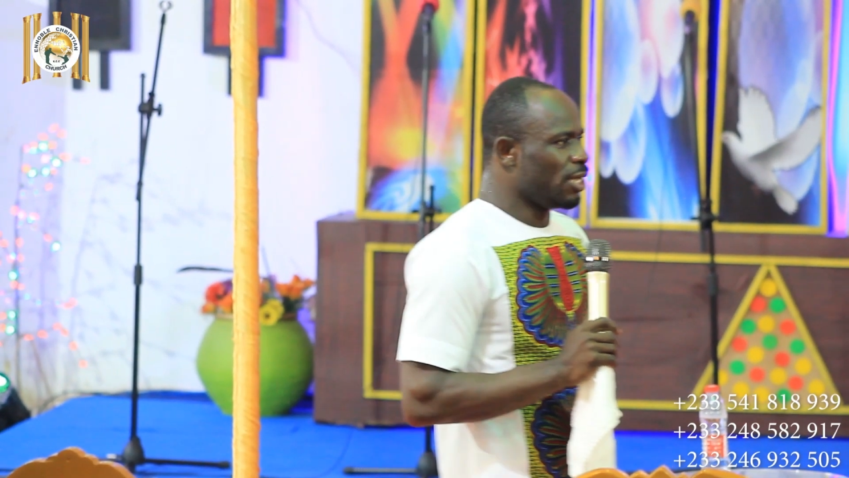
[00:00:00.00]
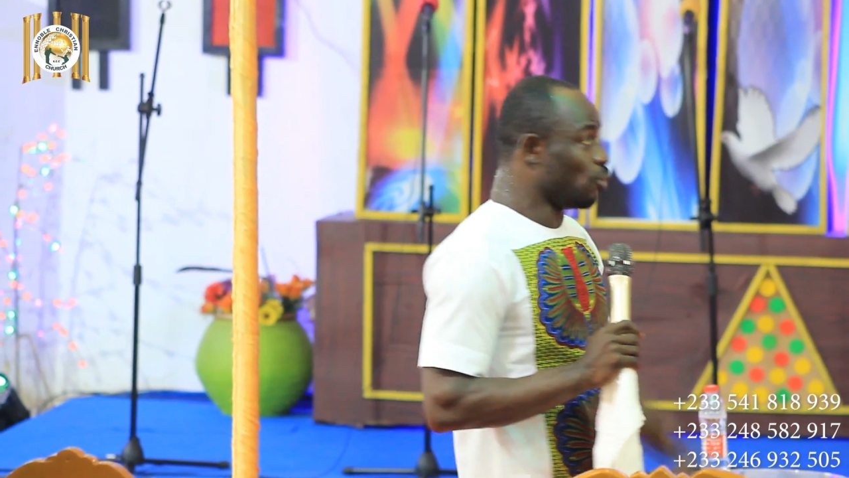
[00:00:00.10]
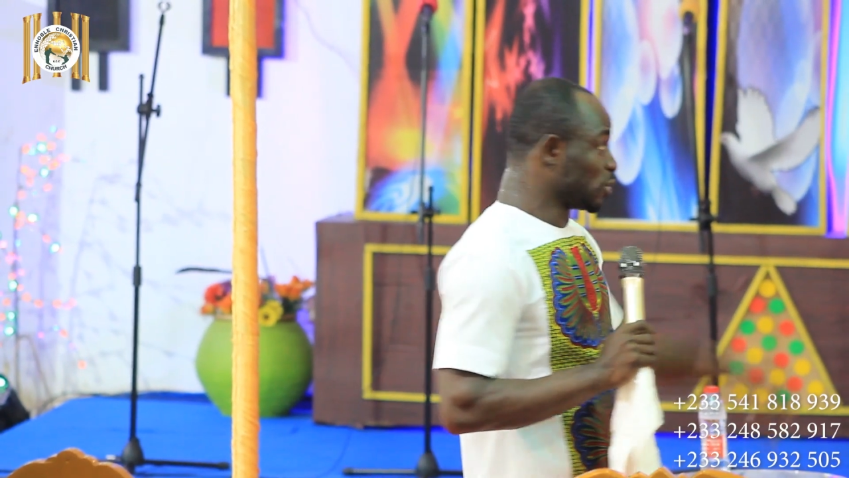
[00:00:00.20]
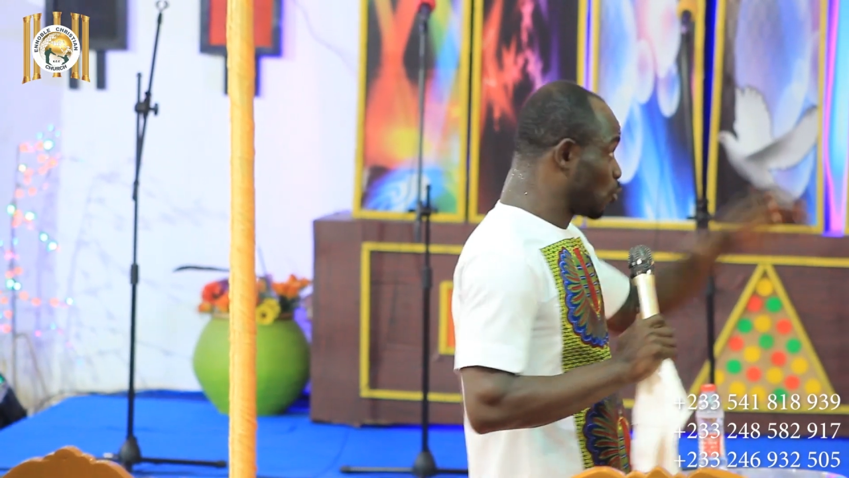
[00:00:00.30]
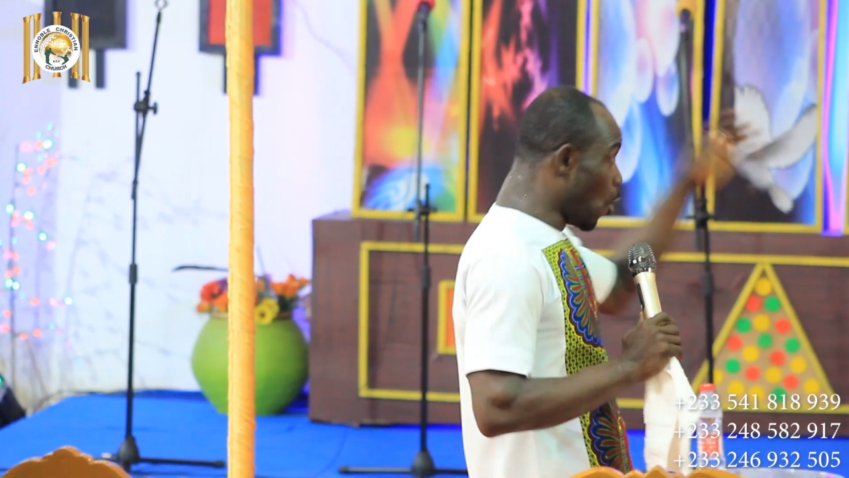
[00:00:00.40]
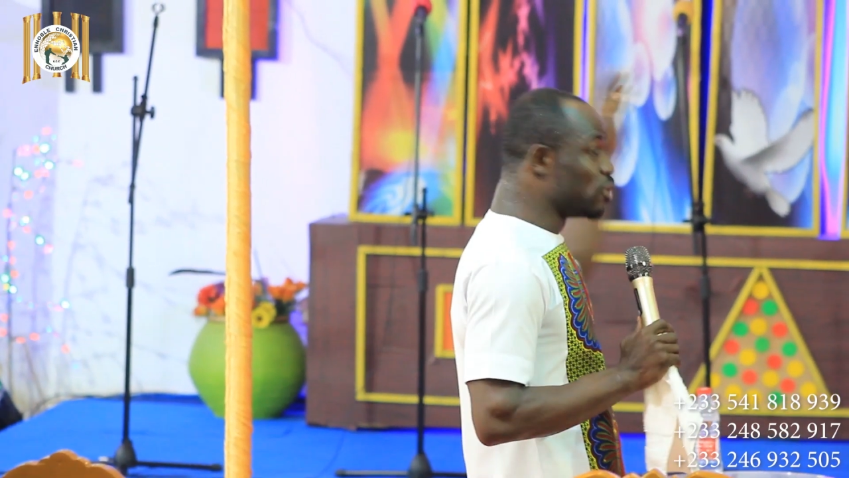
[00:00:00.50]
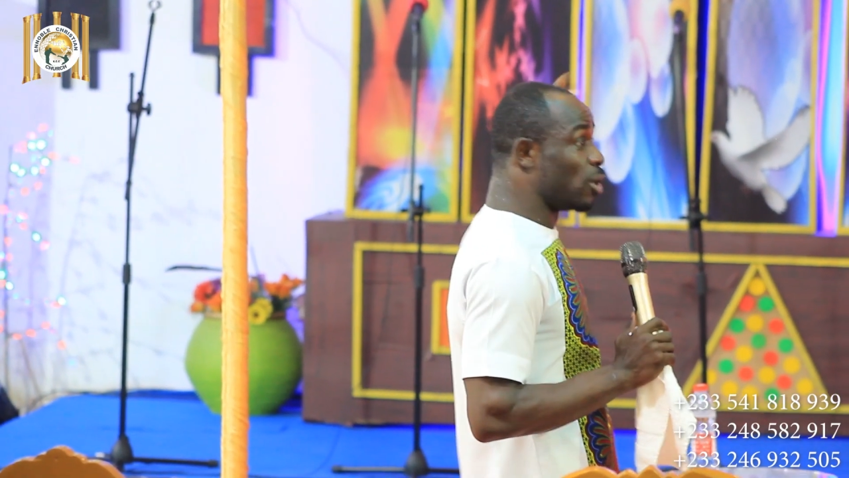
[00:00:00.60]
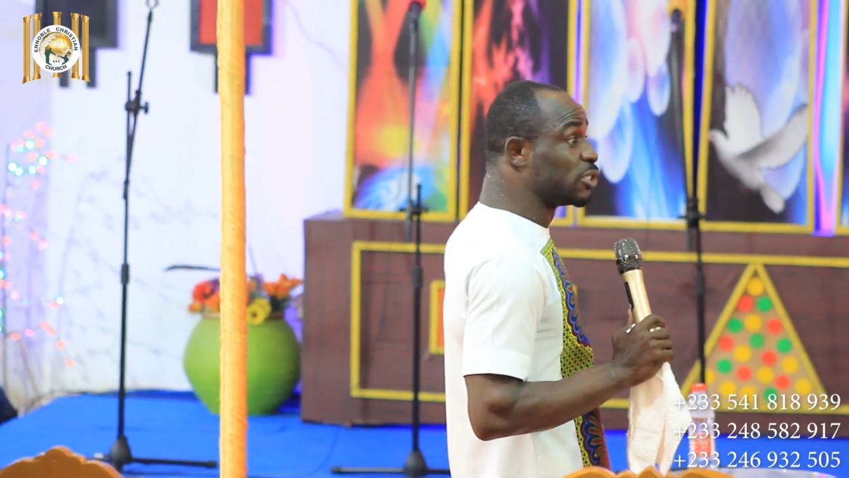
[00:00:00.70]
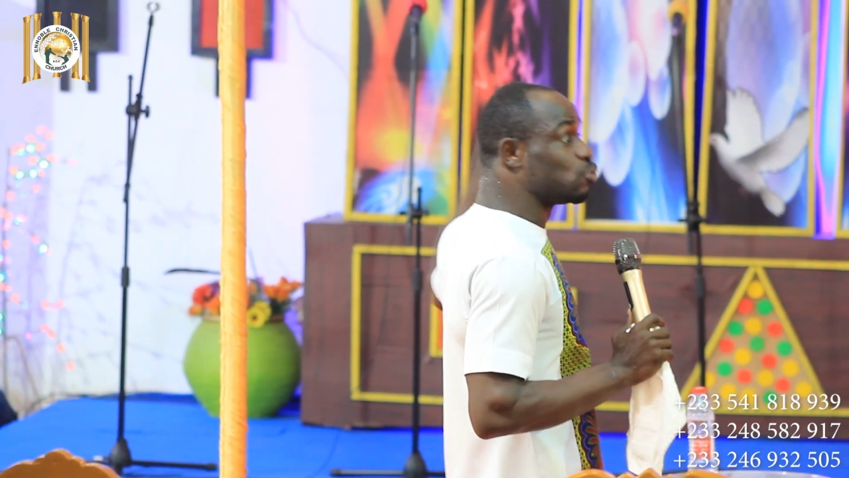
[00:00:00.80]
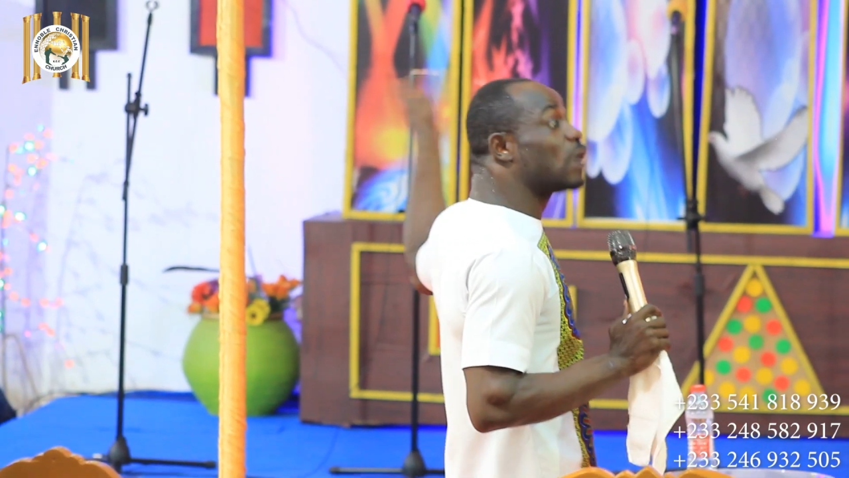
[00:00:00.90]
He was going
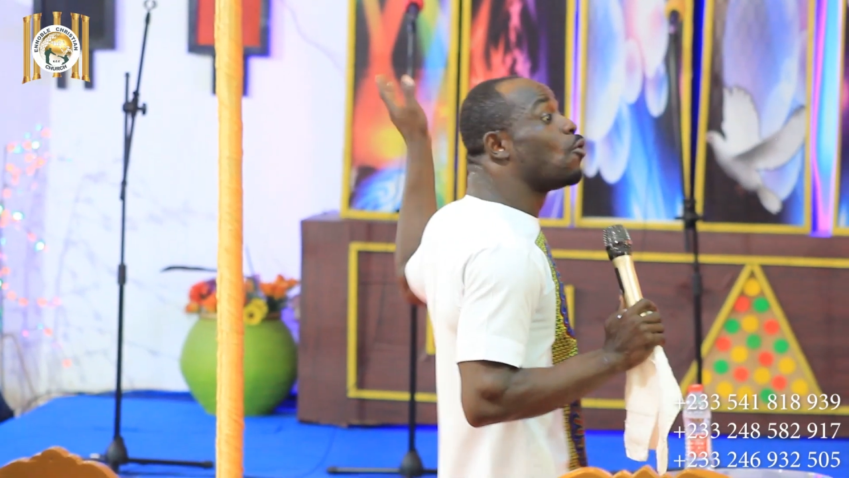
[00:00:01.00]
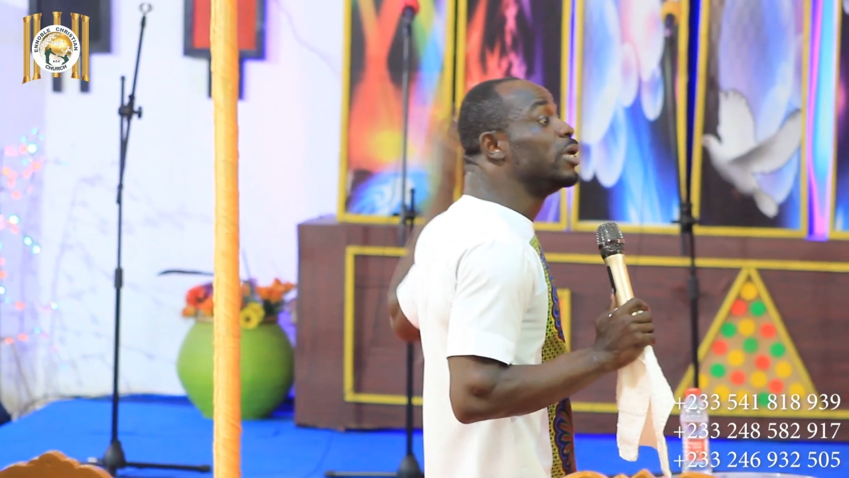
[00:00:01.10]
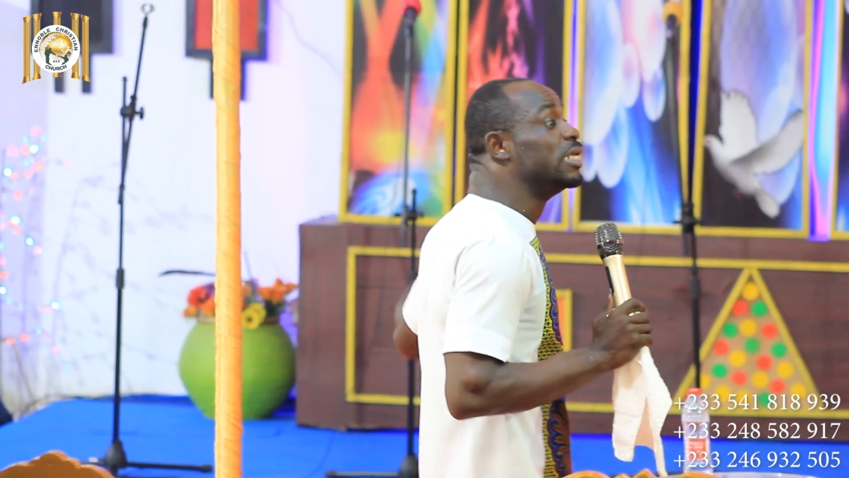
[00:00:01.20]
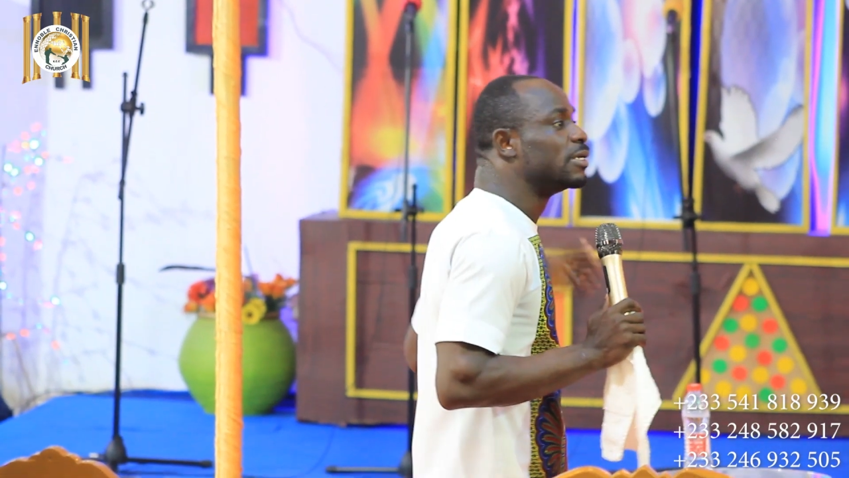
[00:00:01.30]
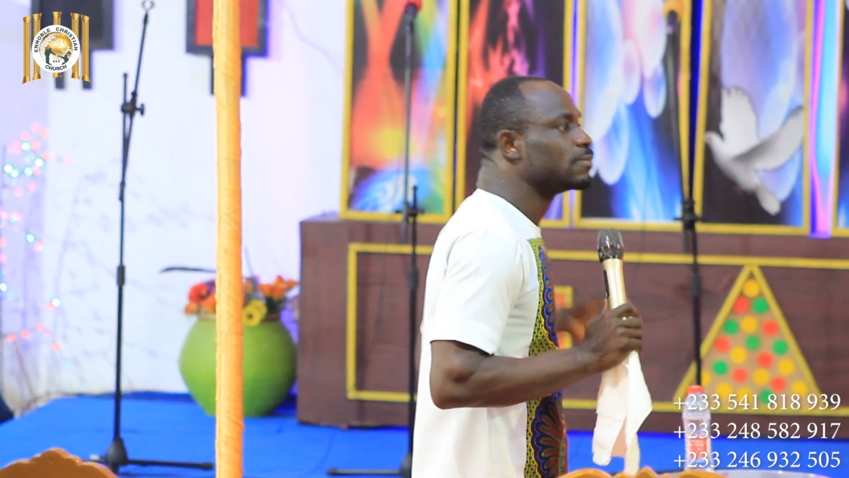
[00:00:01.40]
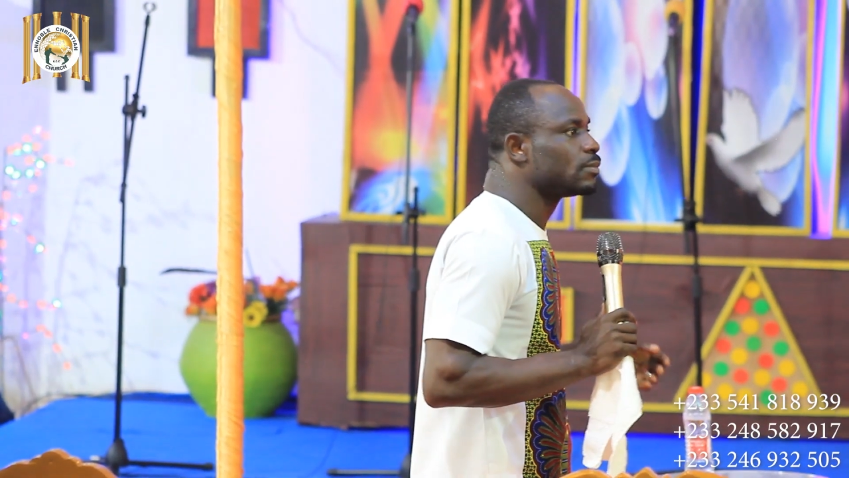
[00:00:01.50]
on his way, going.